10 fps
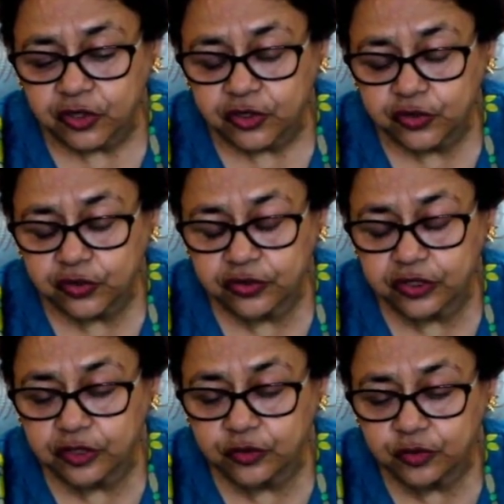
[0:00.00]
So
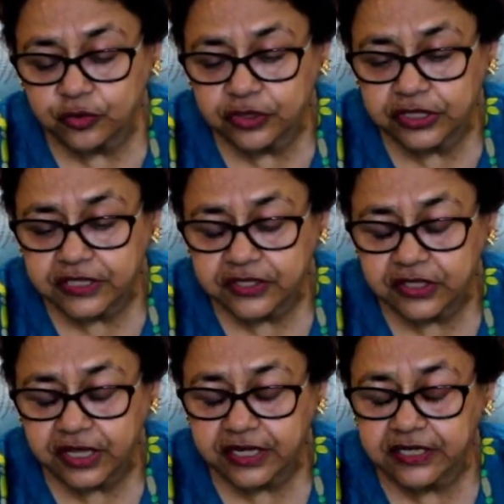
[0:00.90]
due to this
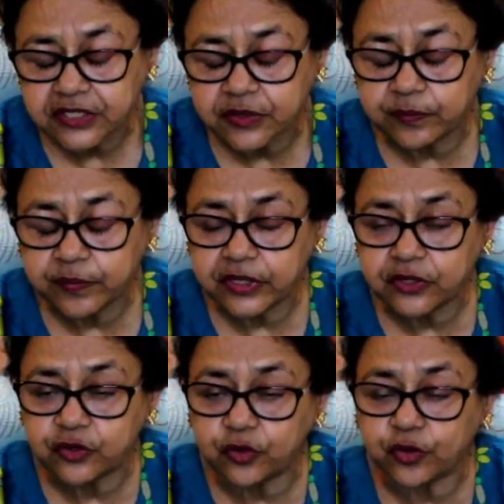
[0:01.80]
there is a bit
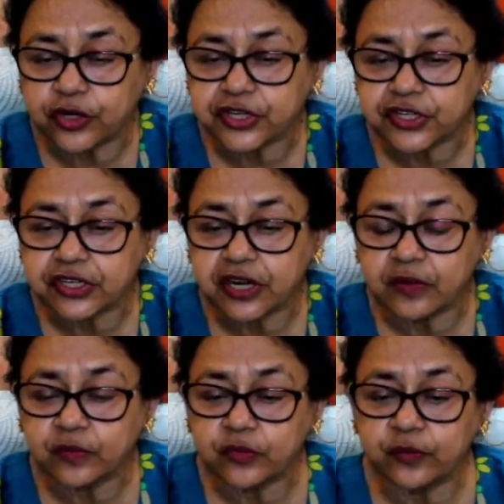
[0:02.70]

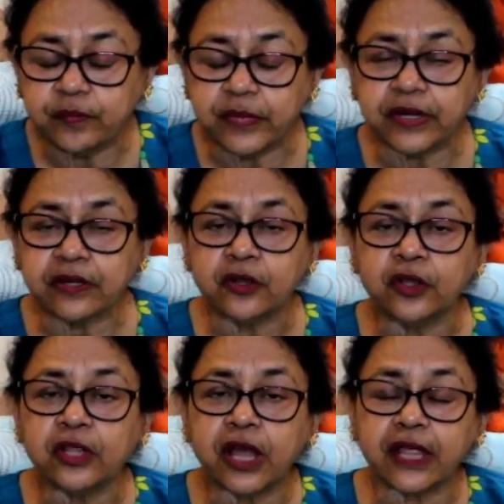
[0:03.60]
rotational movement,
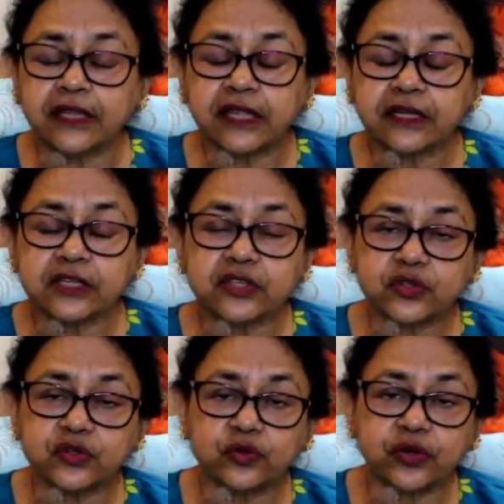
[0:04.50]
and that
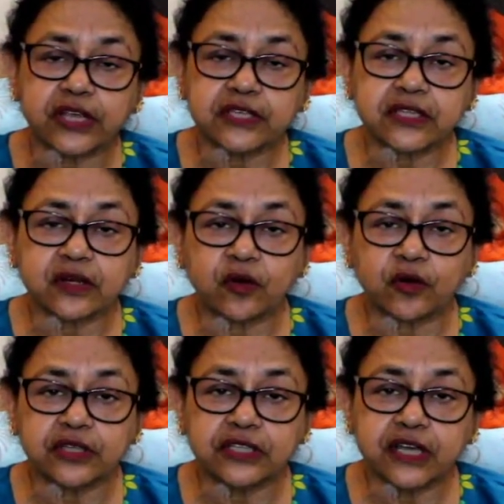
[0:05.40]
is known as the
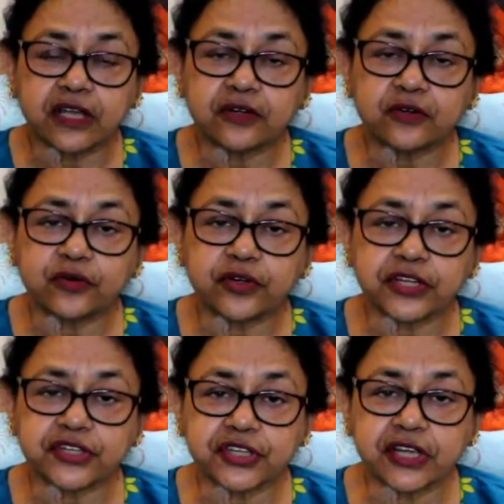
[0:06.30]
conjunct
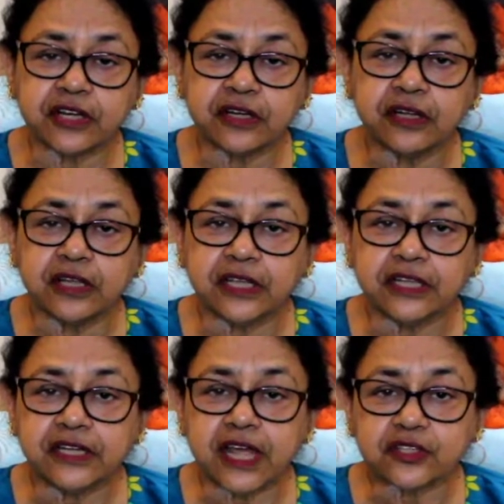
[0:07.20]
rotation
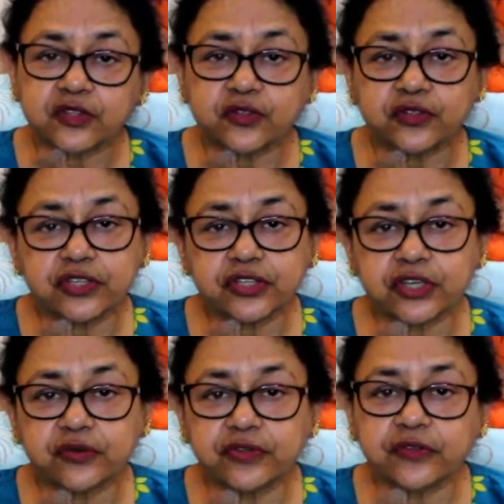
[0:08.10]
in
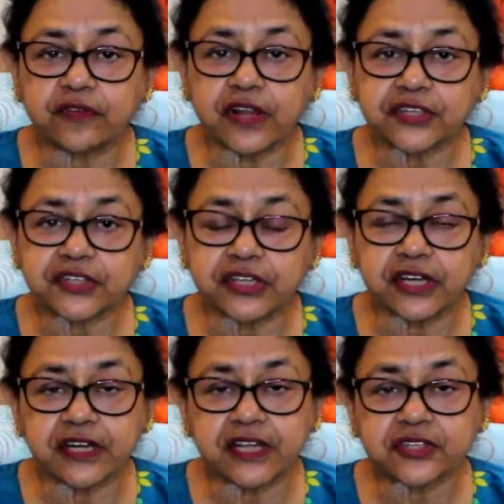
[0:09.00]
association with flexion
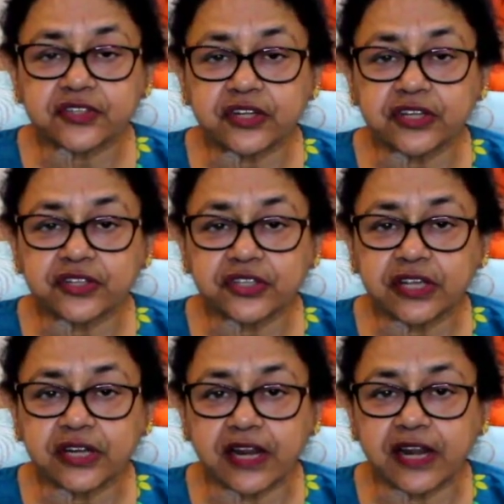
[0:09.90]
and extension,
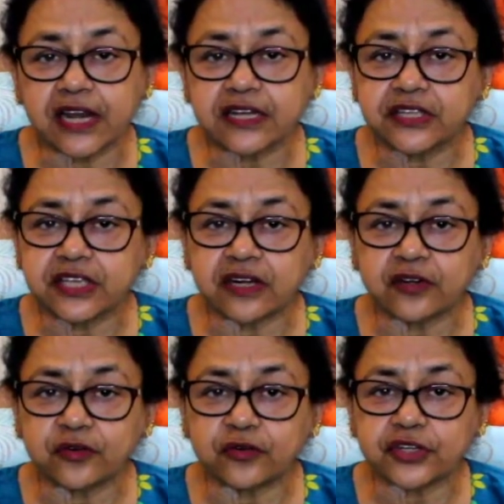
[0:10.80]
and
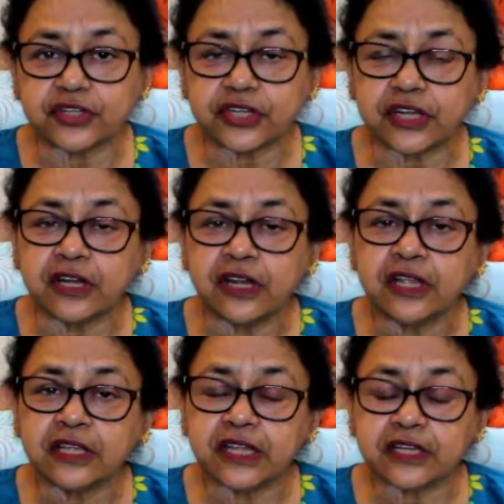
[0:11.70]
adjunct rotation
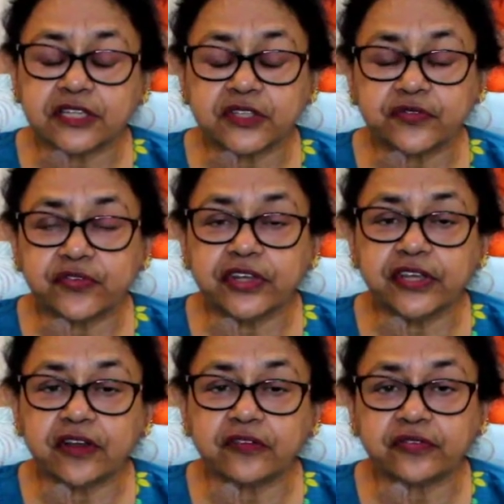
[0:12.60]
that is
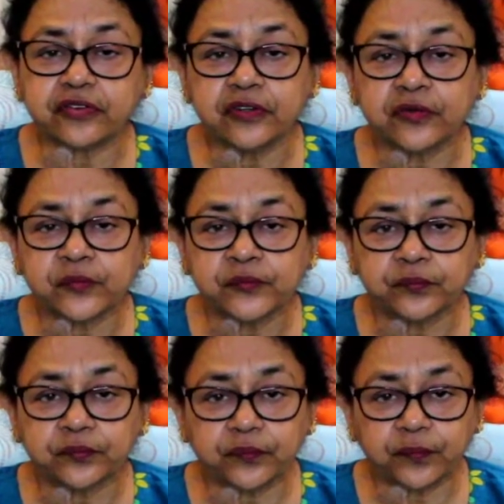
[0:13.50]
free of
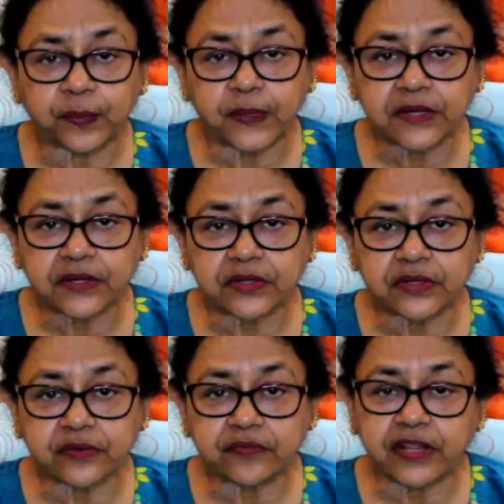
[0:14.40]
that
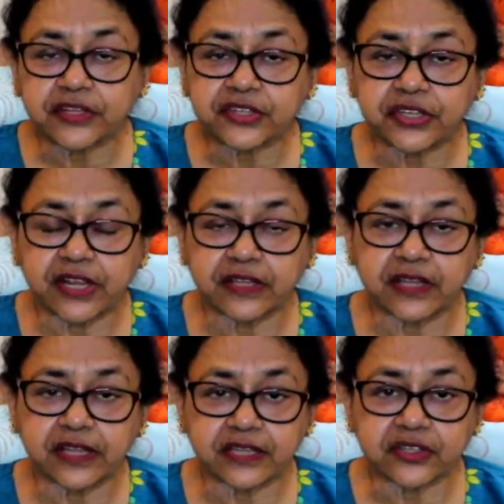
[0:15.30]
is the flexion and
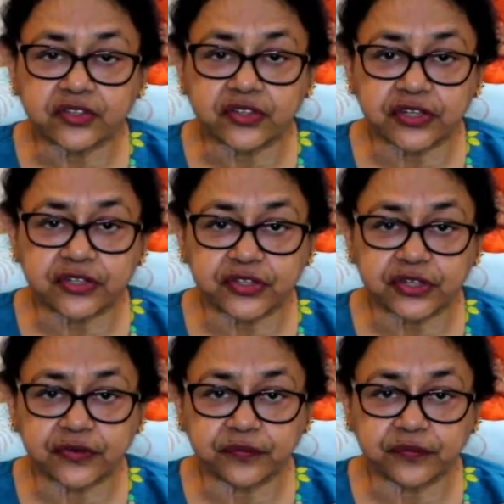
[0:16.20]
the extension.